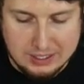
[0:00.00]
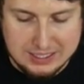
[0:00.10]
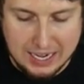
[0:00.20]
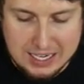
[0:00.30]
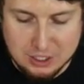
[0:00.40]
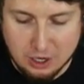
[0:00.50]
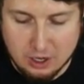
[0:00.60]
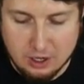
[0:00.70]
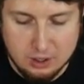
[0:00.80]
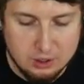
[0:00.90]

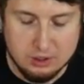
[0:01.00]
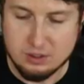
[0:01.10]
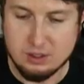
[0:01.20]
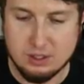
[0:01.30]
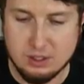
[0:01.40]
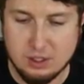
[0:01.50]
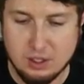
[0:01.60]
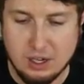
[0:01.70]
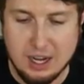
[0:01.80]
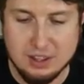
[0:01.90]
Gengar
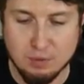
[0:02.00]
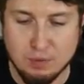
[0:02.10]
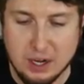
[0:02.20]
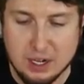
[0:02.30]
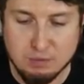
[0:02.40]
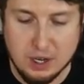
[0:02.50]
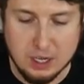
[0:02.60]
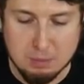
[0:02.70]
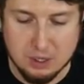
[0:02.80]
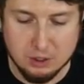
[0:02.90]
in the very,
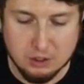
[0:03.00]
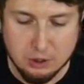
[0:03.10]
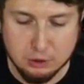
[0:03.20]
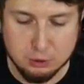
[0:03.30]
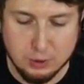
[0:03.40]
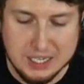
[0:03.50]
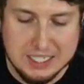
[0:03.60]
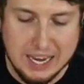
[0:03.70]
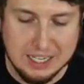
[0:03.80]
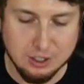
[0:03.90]
very middle.
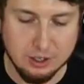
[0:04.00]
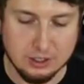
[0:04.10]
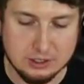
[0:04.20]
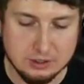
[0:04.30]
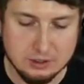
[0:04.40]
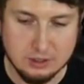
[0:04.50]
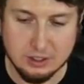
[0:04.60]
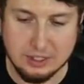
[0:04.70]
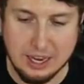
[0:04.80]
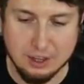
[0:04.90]
Three Gengars.
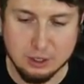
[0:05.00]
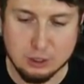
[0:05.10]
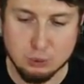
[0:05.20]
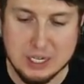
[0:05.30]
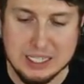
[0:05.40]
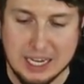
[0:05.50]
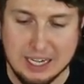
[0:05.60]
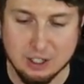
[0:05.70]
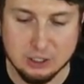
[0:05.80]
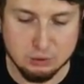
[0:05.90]
Look at that. Three
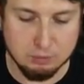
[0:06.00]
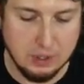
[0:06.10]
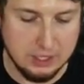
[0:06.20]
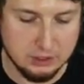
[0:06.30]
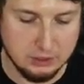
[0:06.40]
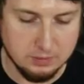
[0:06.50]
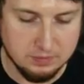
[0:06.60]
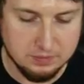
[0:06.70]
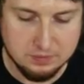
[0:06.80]
Gengars from Fossil.